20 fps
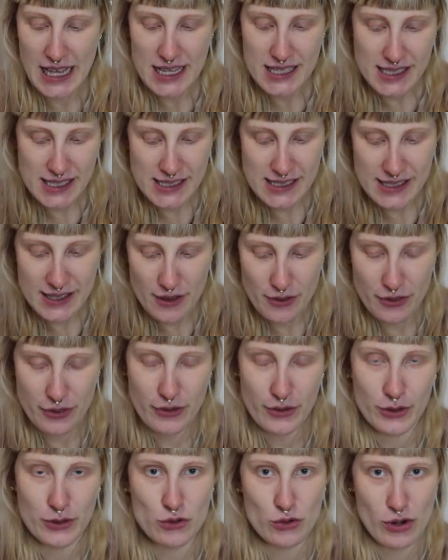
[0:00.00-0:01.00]
Since the
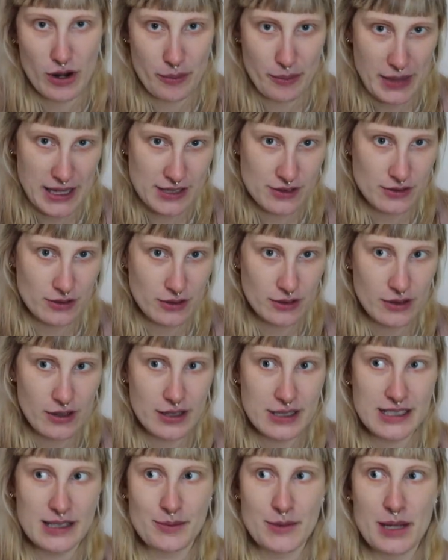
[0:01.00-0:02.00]
3rd
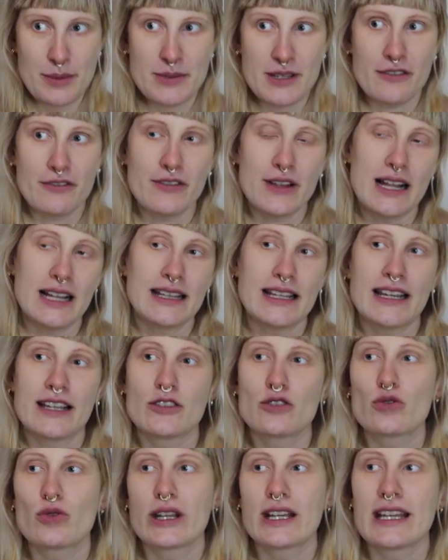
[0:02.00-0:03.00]
trimester, sometimes I felt
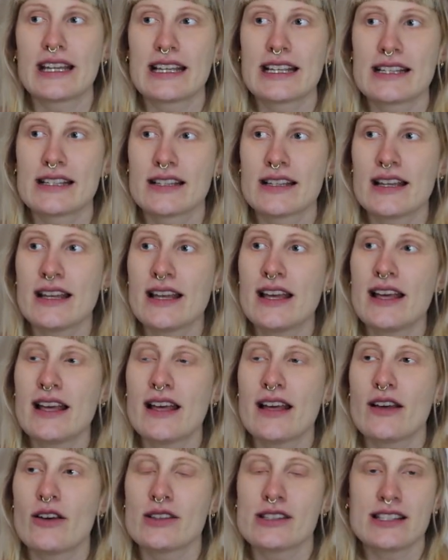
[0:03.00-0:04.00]
like drinking
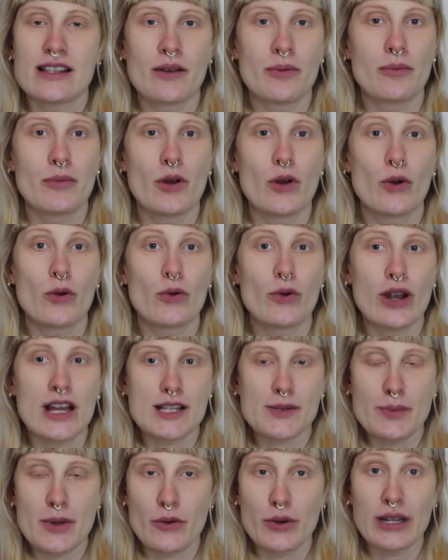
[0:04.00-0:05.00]
some
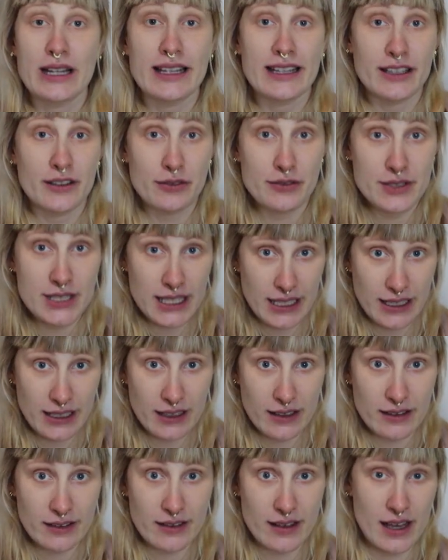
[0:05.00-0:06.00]
raspberry leaf
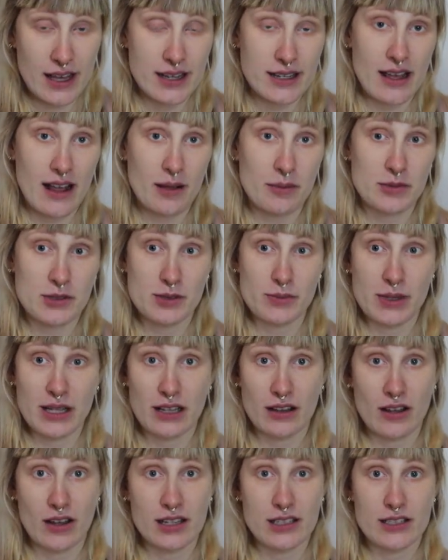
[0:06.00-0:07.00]
tea. That helps me
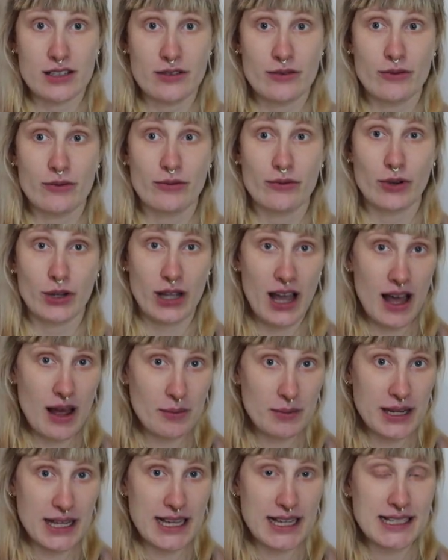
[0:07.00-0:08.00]
a lot for
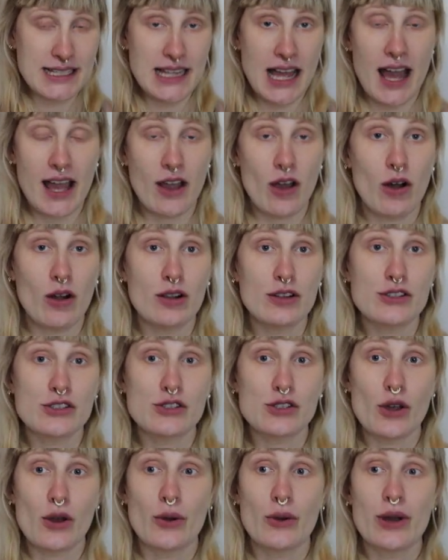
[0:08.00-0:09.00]
calmness. I
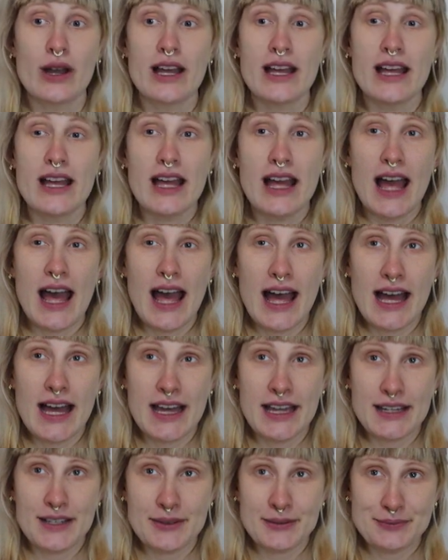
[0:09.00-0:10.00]
also
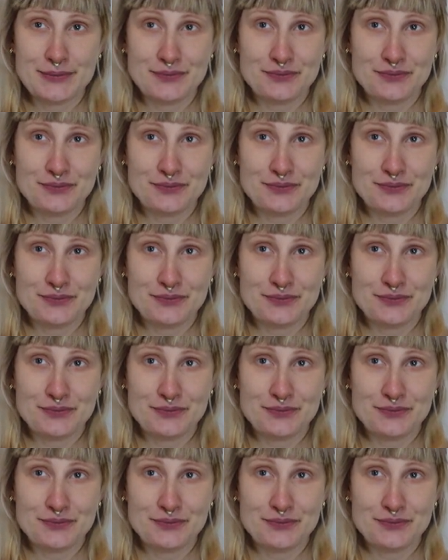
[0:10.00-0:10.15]
had